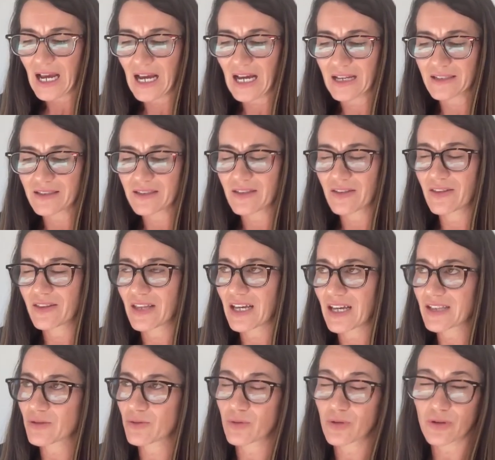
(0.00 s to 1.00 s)
And
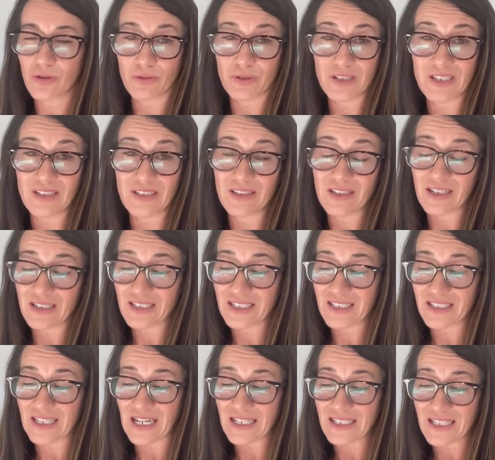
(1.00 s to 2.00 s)
that authority does
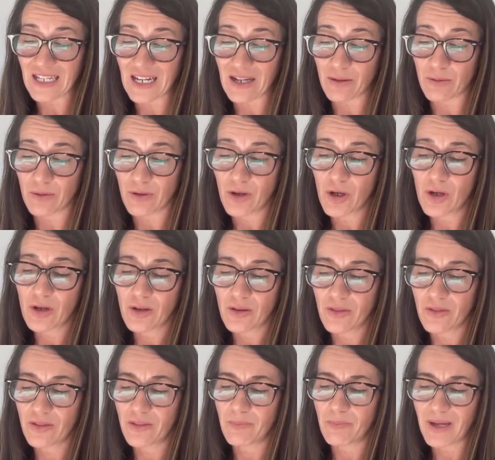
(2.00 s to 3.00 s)
set out
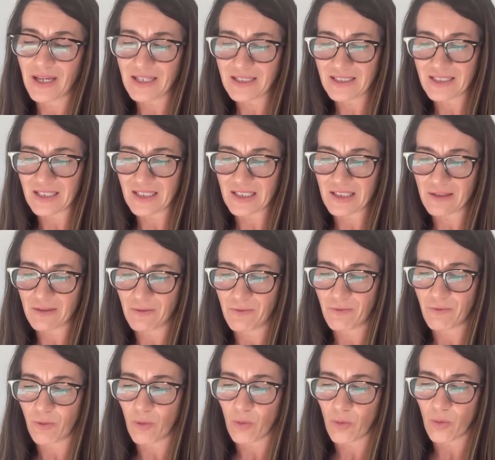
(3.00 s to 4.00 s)
the basis
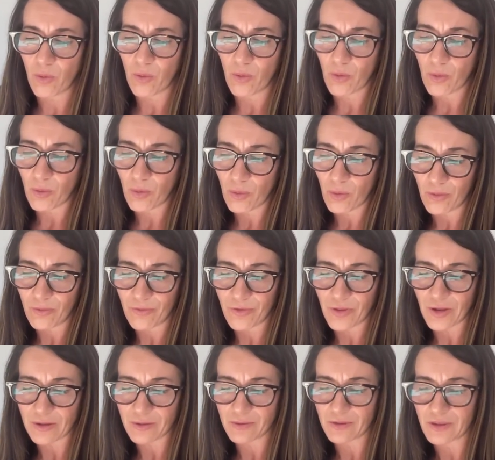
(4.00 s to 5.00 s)
for all of
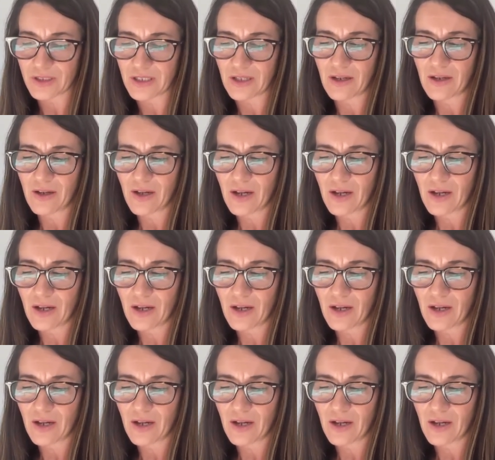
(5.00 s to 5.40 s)
those